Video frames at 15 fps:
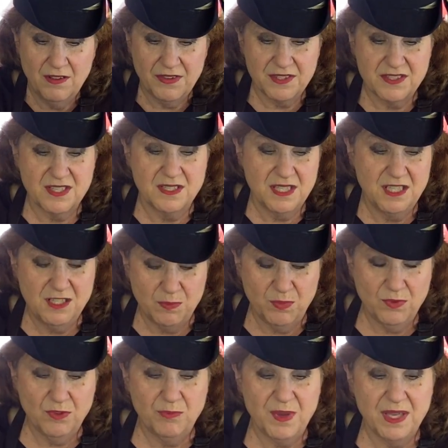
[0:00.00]
It's 1
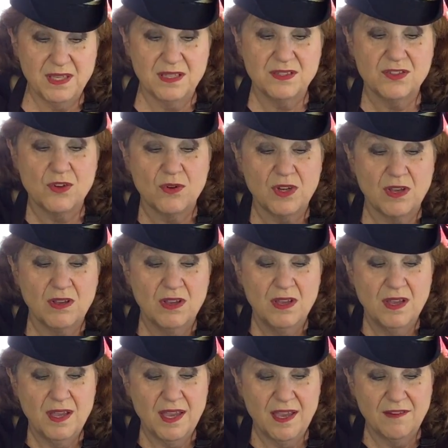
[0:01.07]
teaspoon of baking soda,
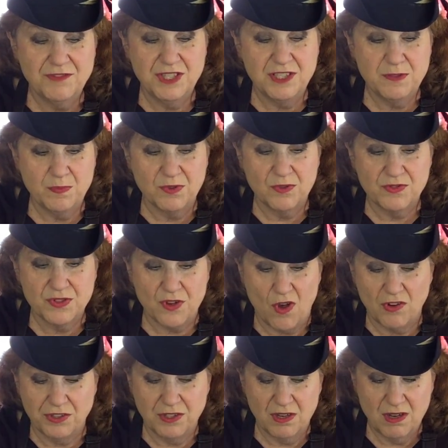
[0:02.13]
1/2 teaspoon of
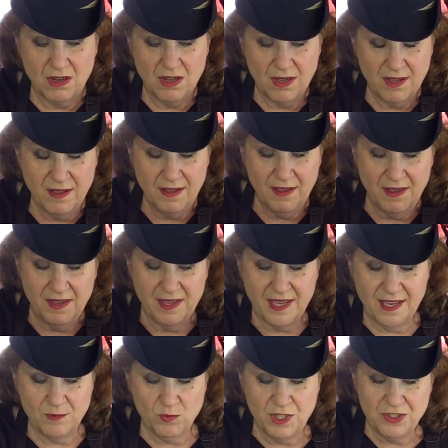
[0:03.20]
salt.
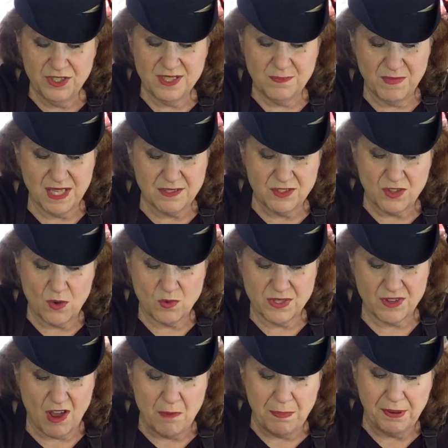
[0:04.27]
And we just mix
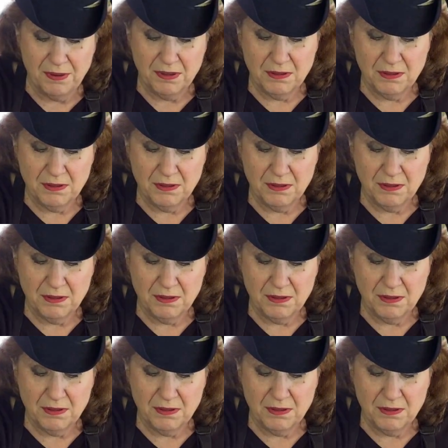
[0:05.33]
those up.